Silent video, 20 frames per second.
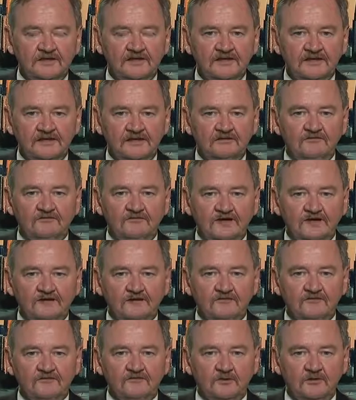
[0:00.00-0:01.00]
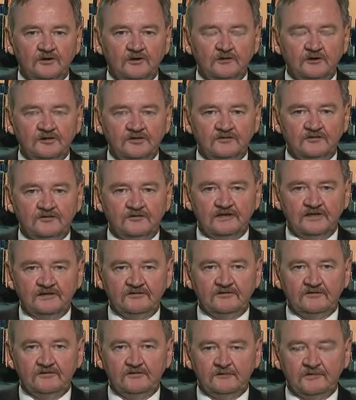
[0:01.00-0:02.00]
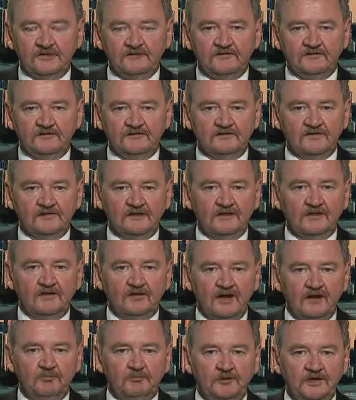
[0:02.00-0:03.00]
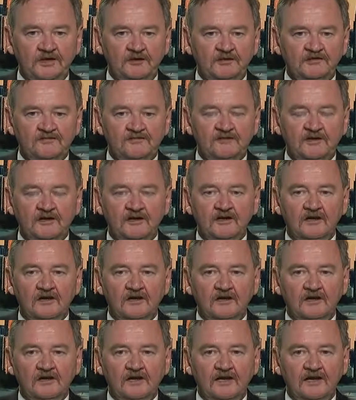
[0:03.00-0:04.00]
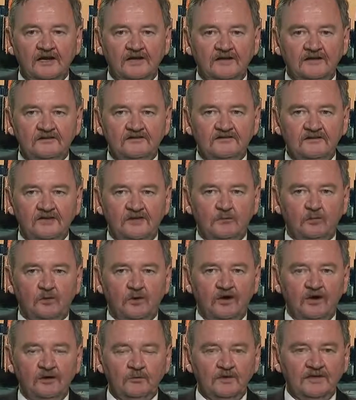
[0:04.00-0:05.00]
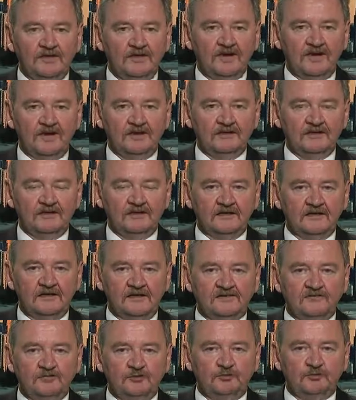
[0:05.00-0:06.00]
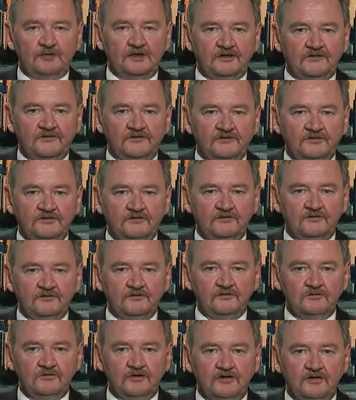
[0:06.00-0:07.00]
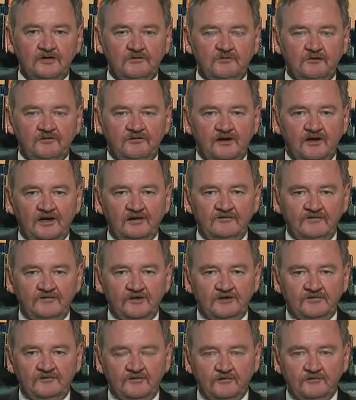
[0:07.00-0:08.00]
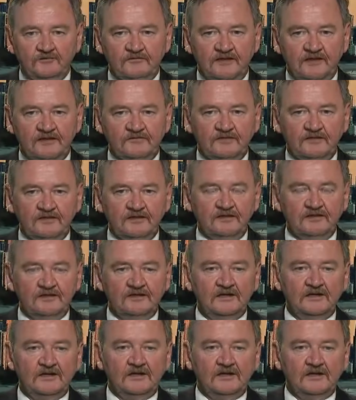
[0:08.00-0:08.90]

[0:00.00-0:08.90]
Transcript: getting infected as well because they stop giving it to their grandparents. I don't understand why we can't get a national policy to provide free flu vaccine.